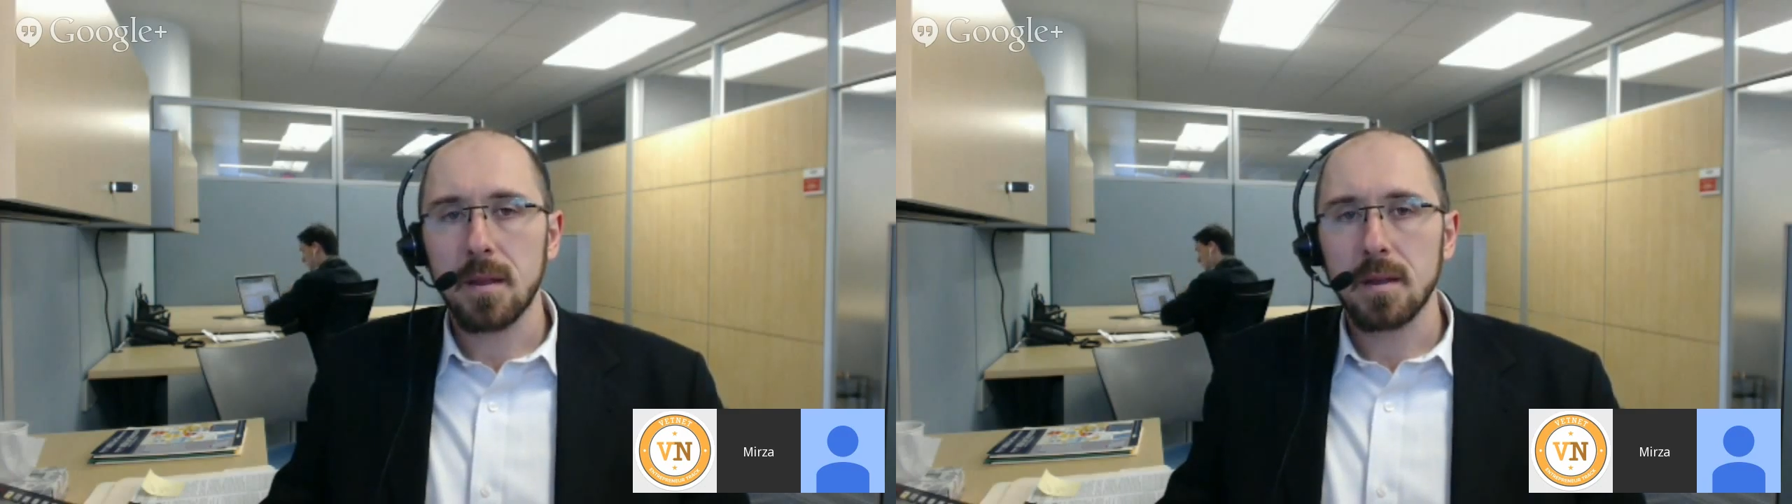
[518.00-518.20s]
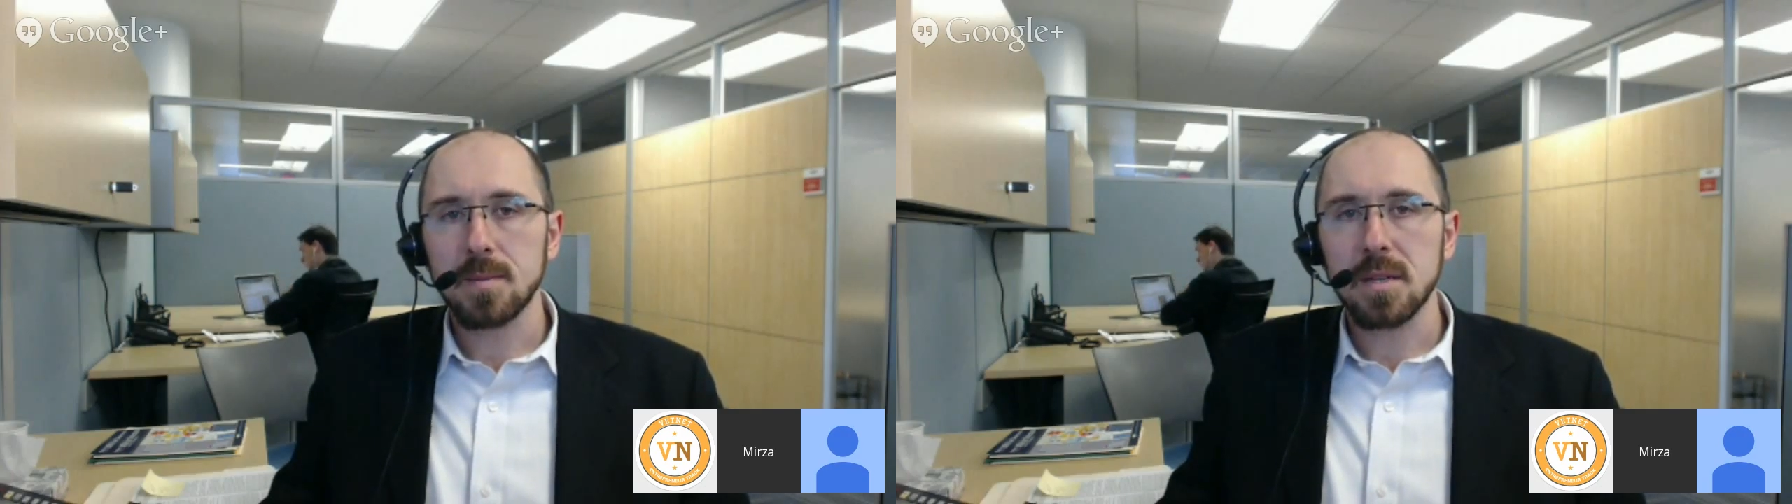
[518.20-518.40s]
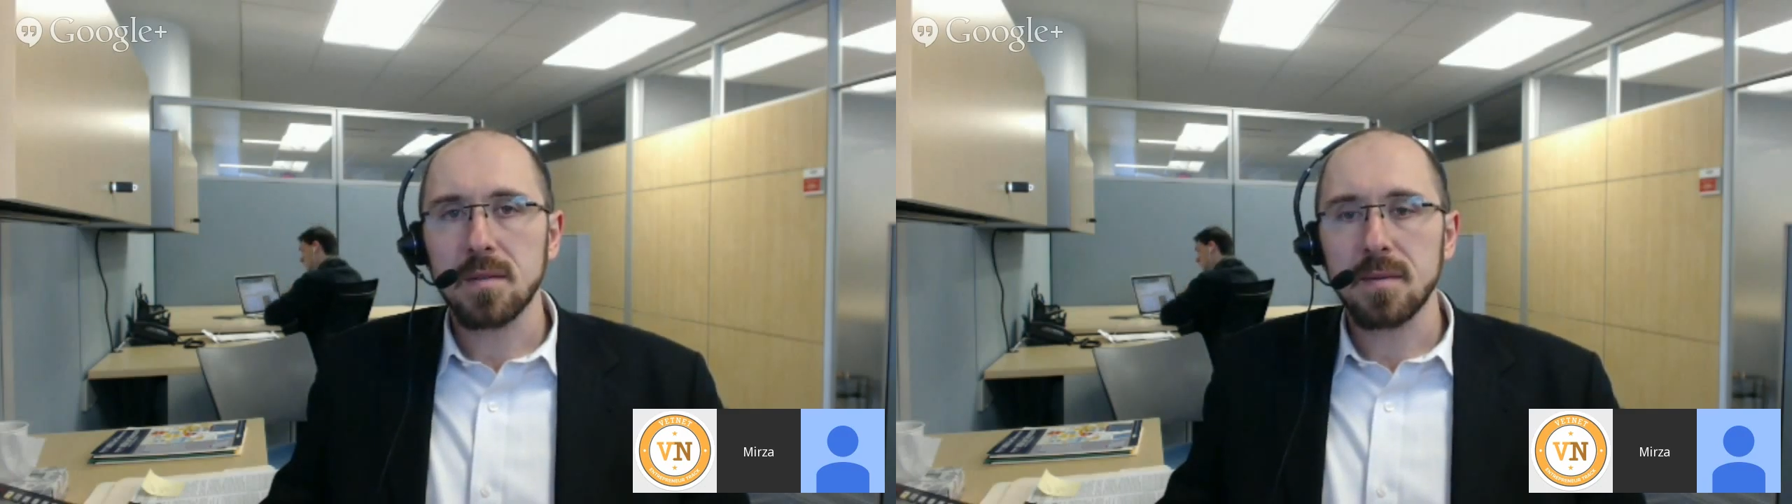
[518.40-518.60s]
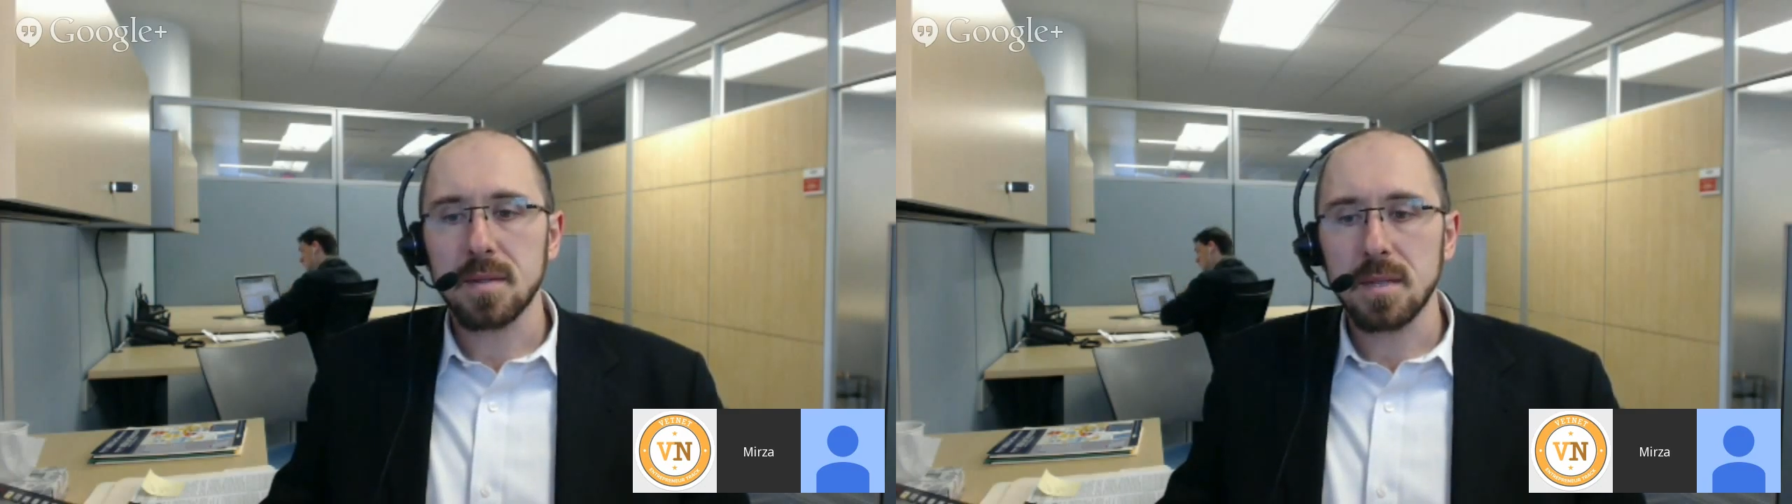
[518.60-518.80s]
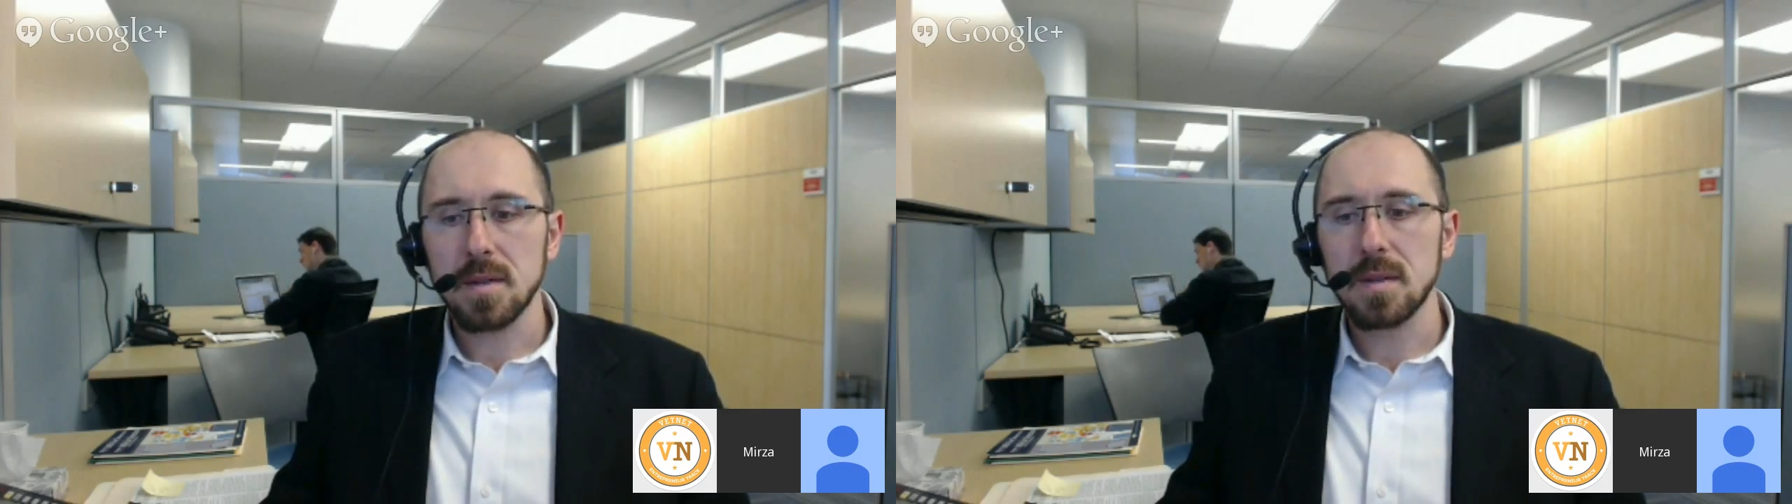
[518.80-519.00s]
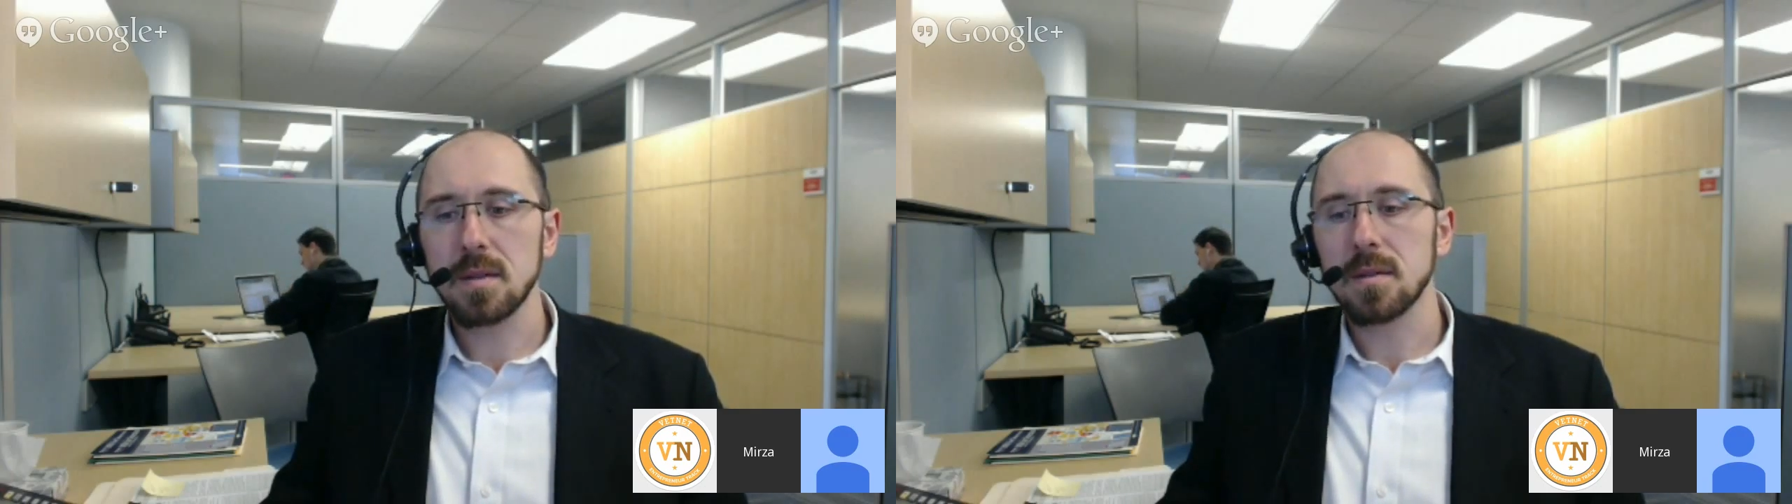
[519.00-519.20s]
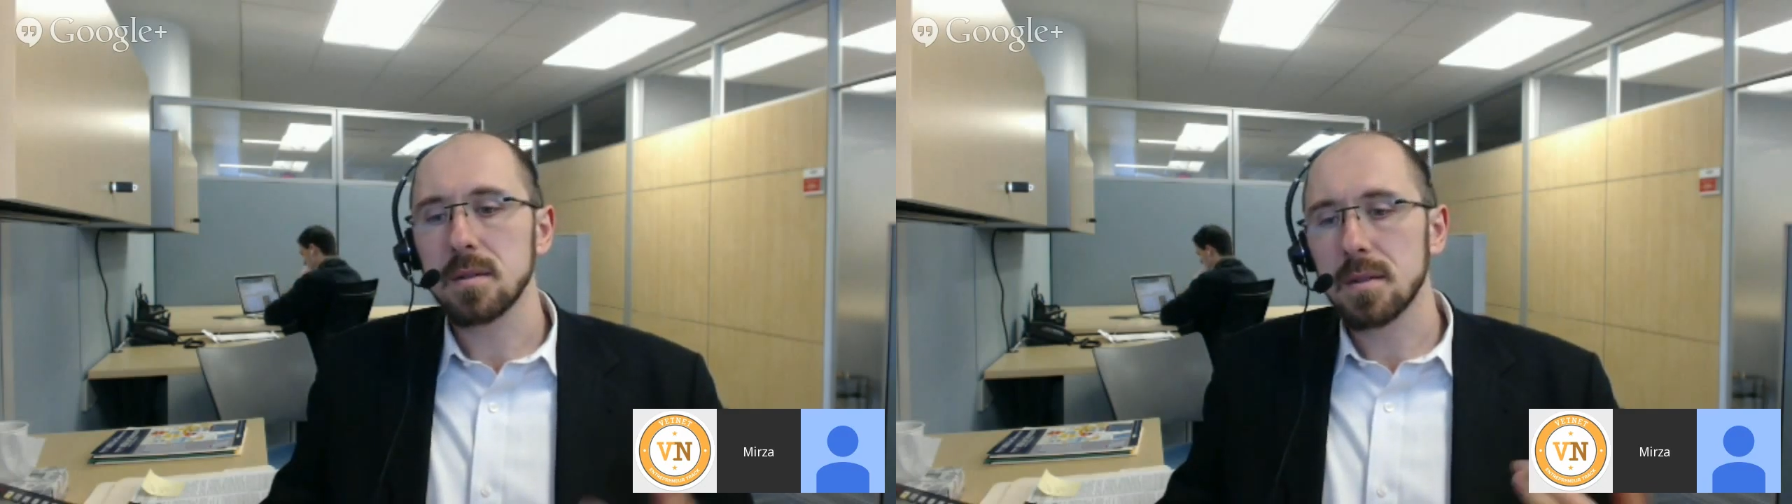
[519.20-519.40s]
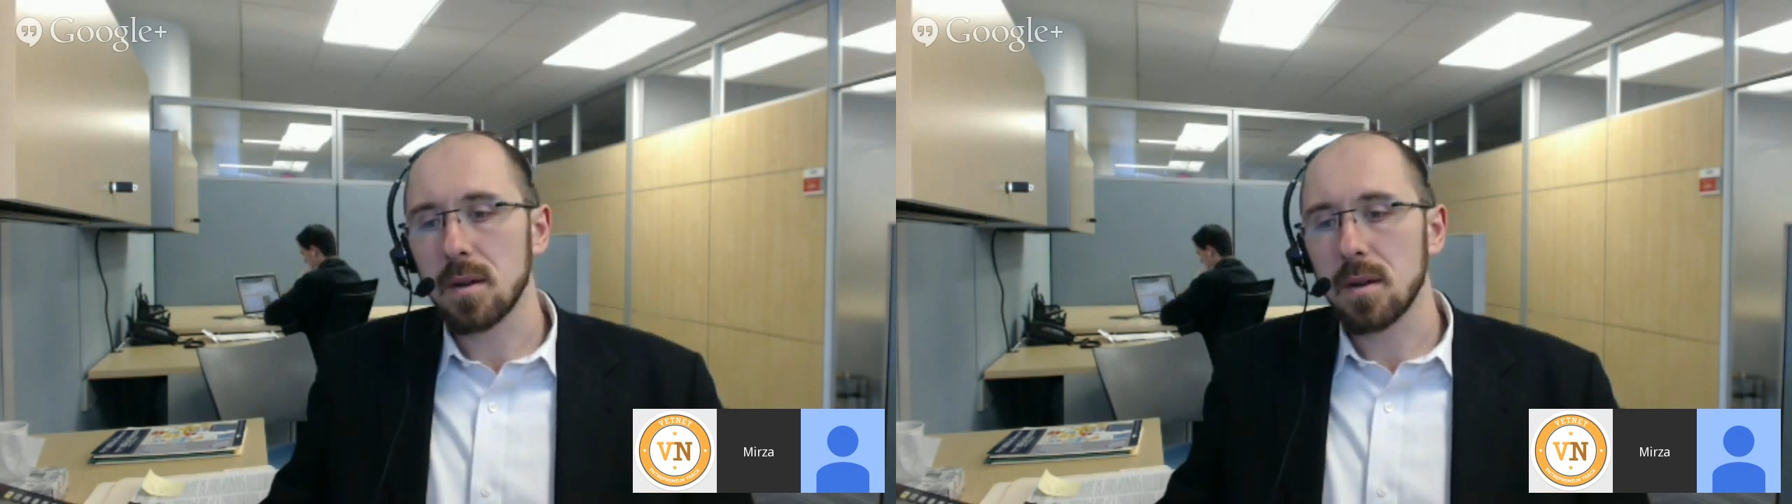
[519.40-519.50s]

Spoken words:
especially for senior citizens,